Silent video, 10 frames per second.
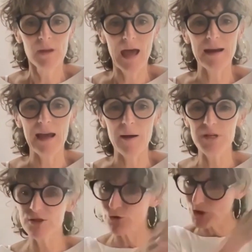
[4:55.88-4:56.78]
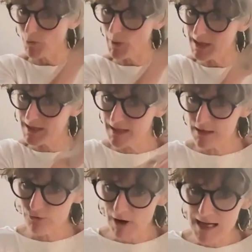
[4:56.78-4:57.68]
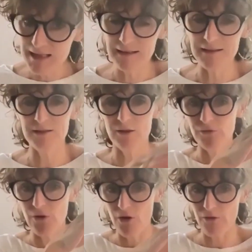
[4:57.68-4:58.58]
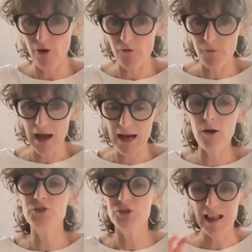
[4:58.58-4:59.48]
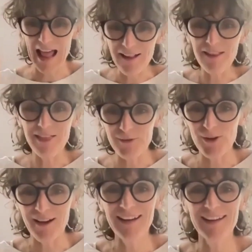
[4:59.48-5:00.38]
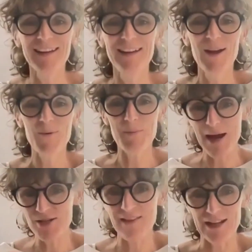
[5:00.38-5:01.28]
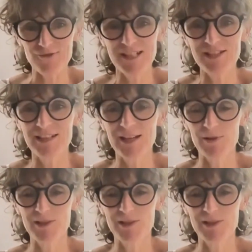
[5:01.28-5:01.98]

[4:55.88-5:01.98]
And so we can see these gradients of ecological health, if you like. We measure that traditionally with